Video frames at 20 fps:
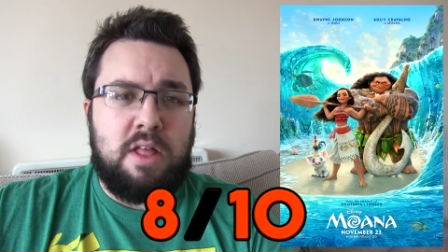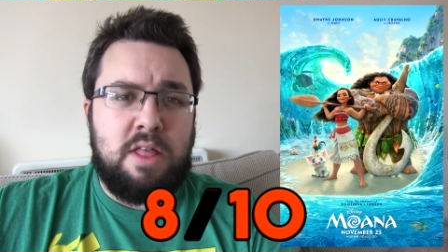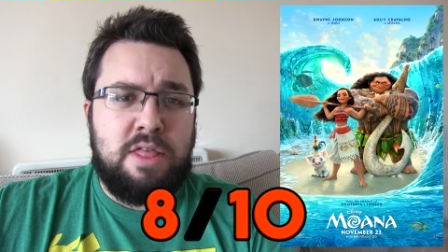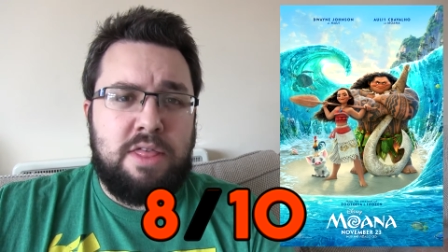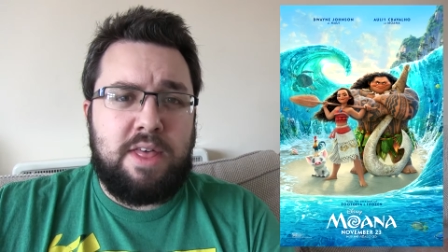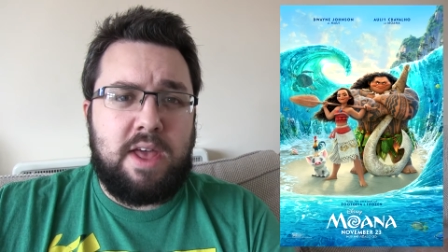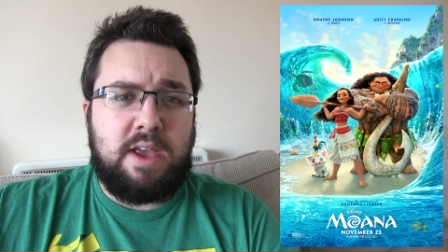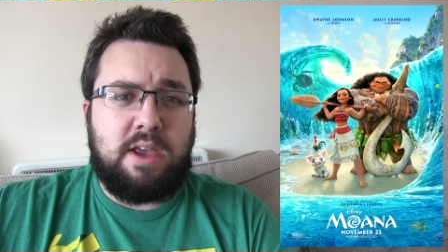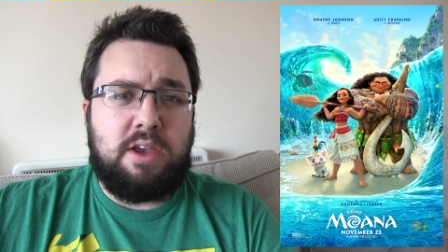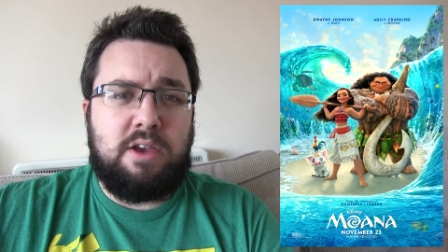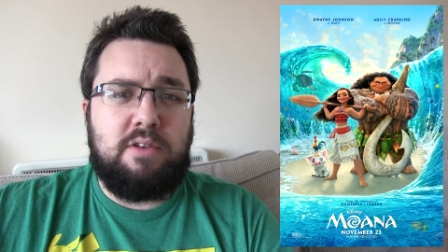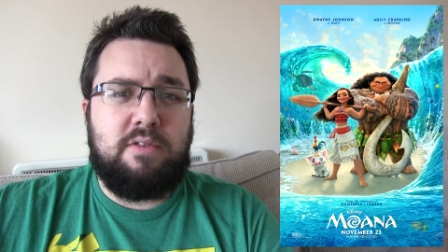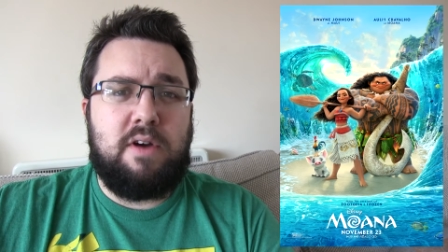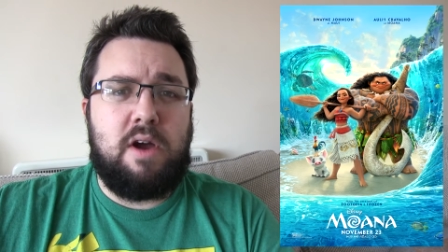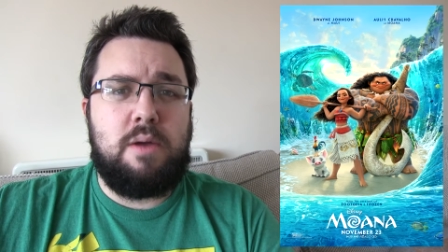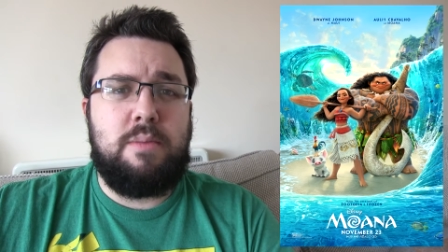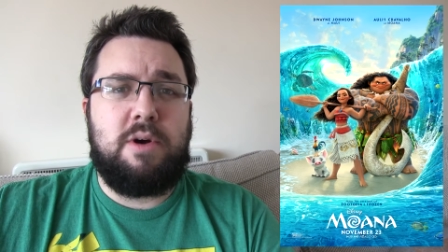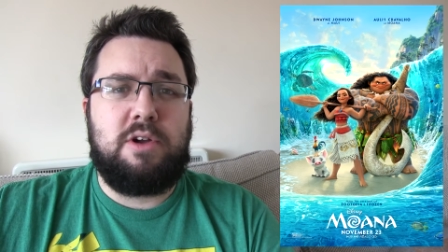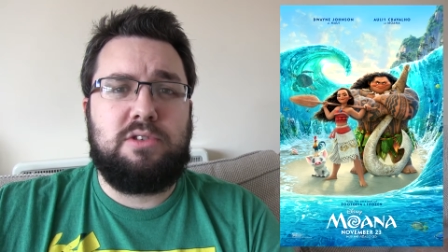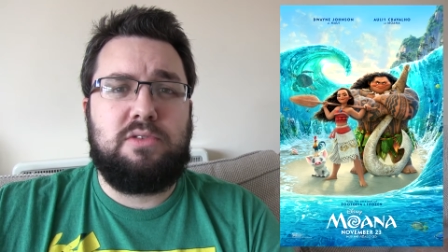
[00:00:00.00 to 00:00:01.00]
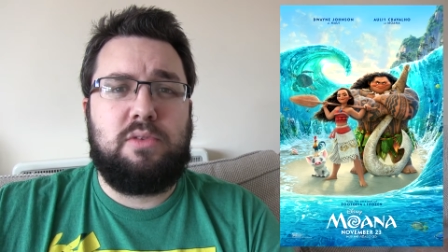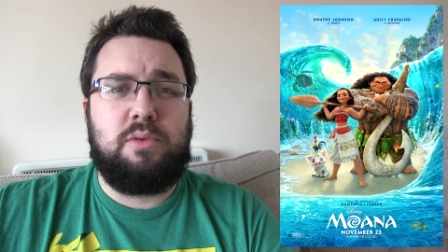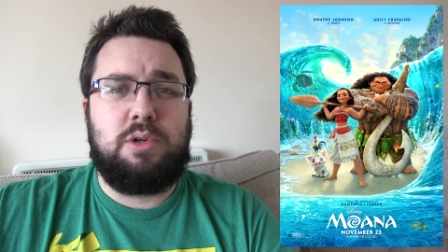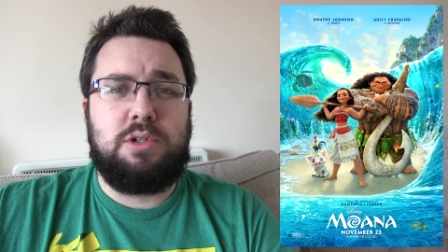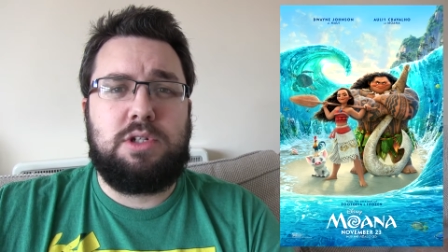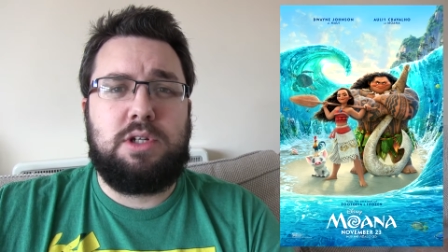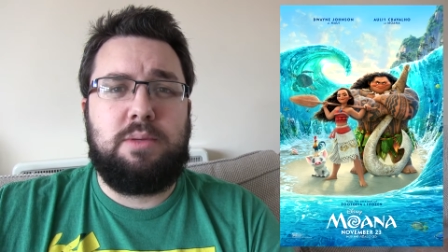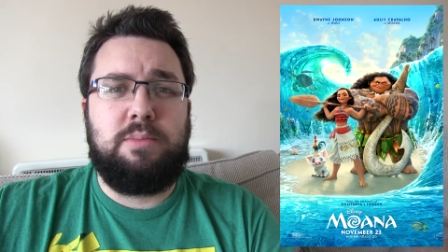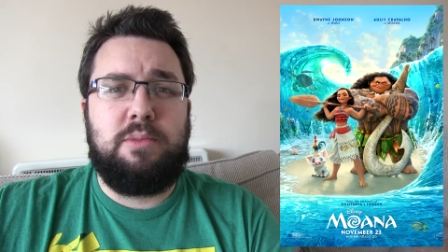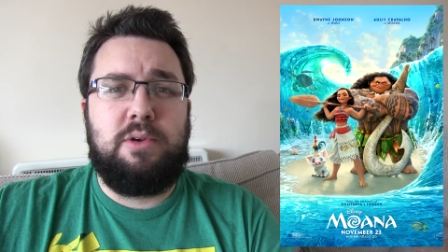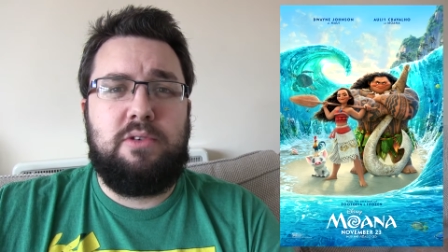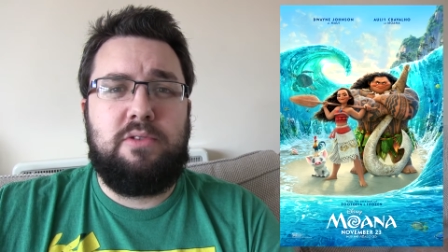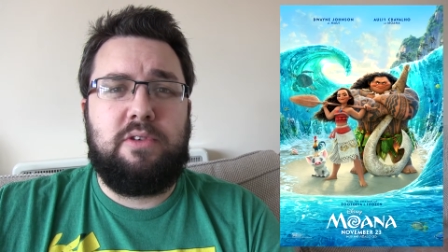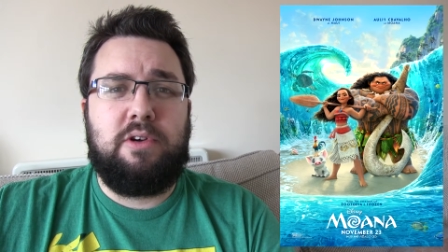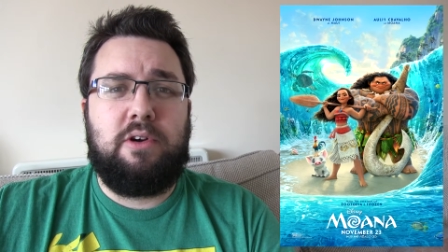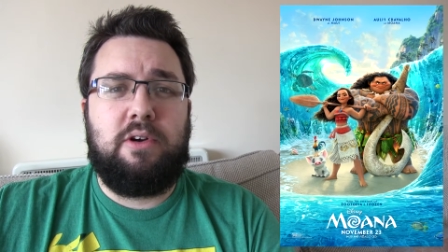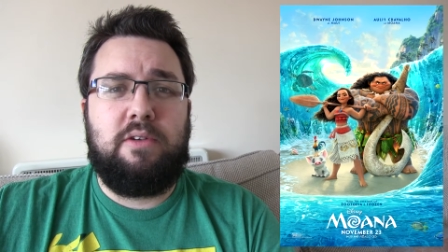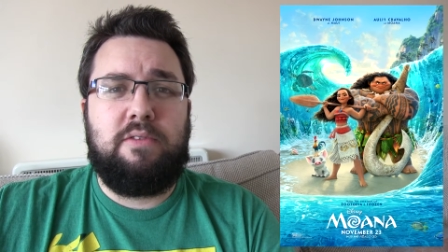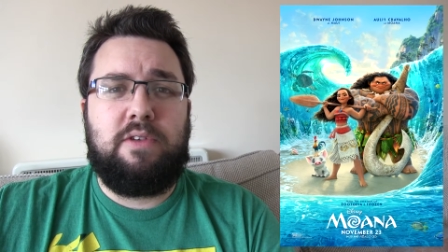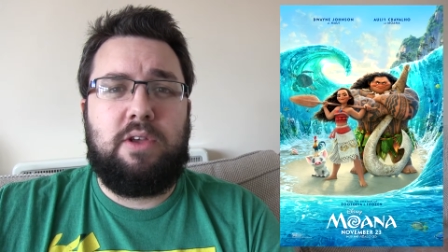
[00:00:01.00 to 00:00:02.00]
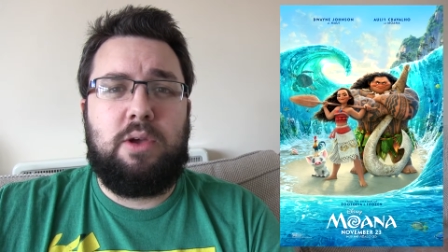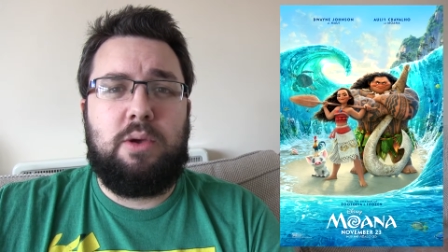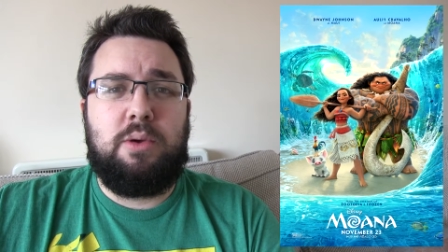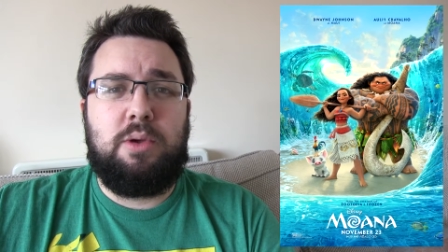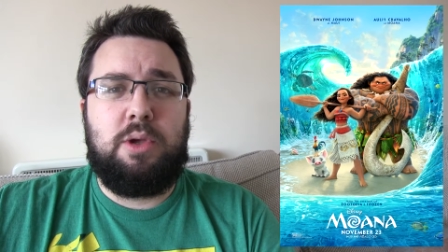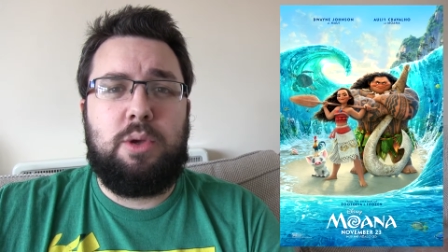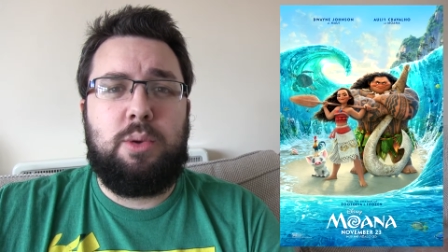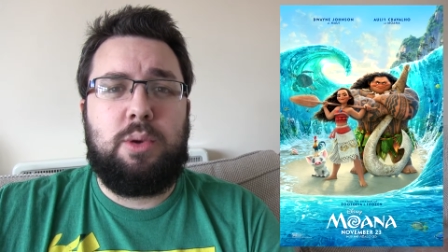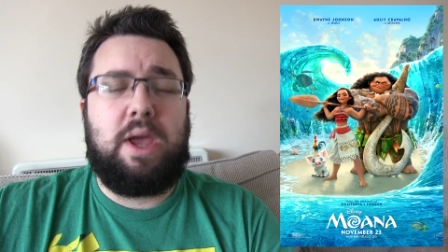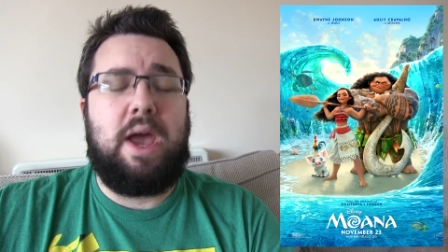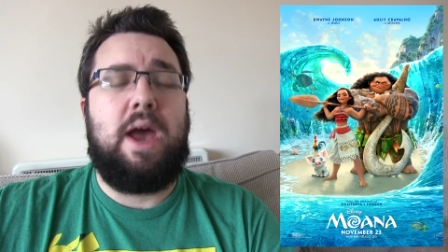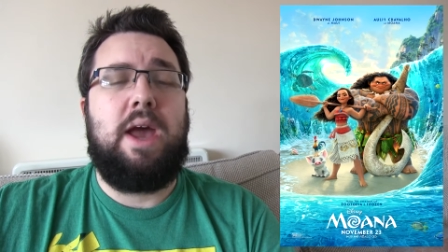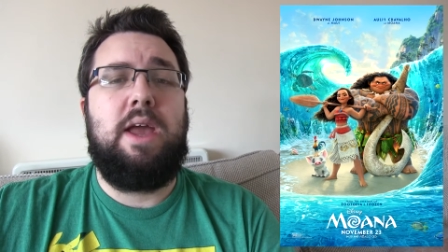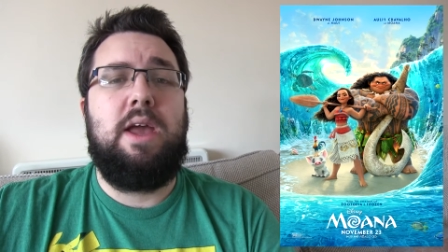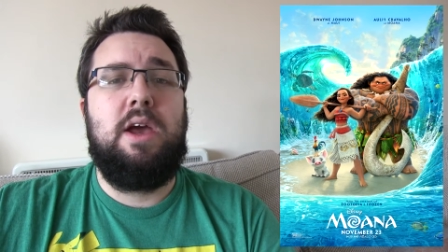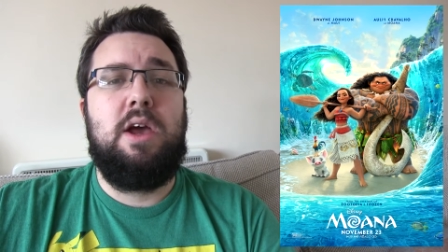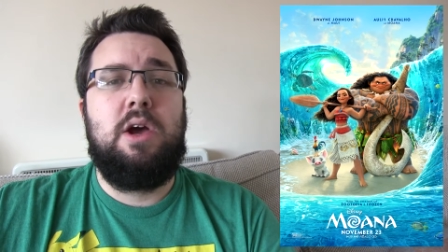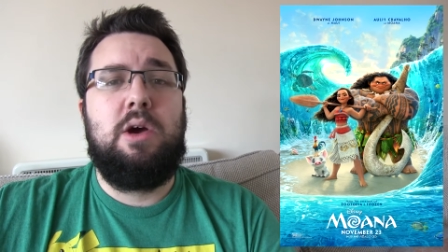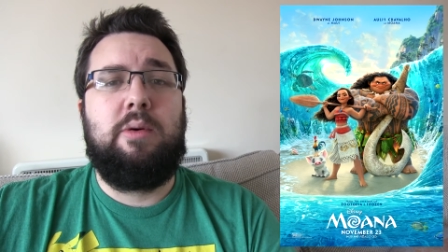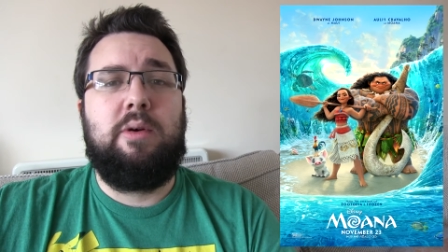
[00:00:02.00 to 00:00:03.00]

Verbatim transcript: Thank you very much for watching Movie Review UK.